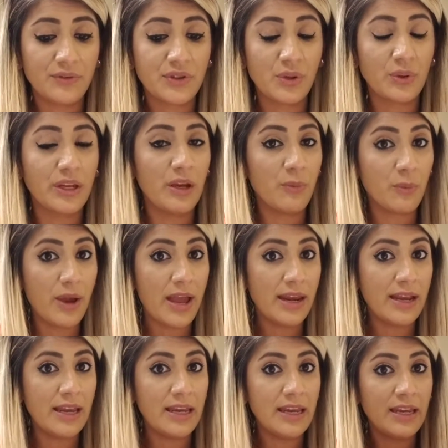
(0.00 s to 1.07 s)
So get
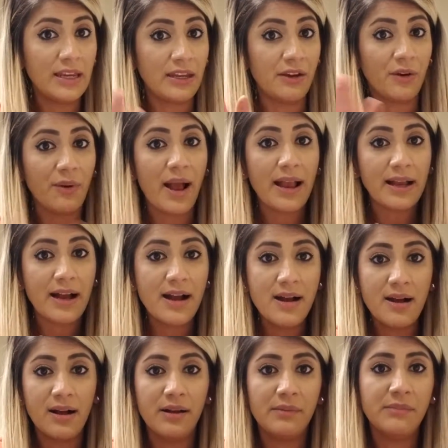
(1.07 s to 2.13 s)
ready. Here I
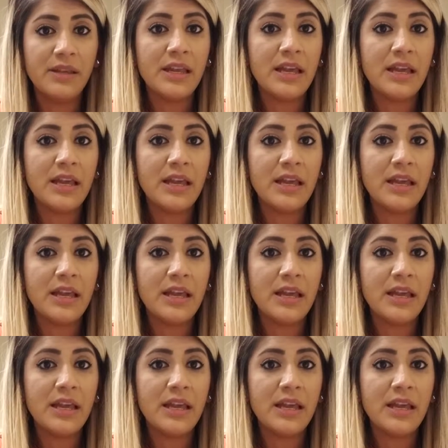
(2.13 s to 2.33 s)
come.